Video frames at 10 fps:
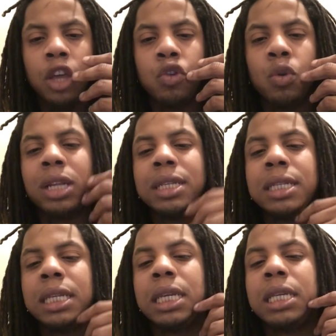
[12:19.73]
You can
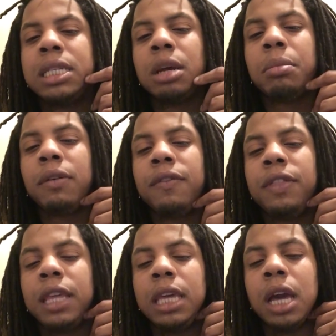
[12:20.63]
see some of
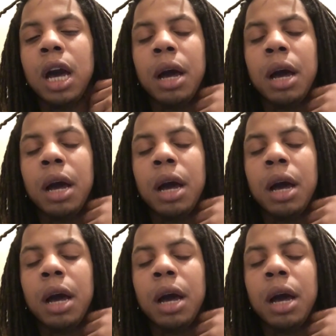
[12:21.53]
the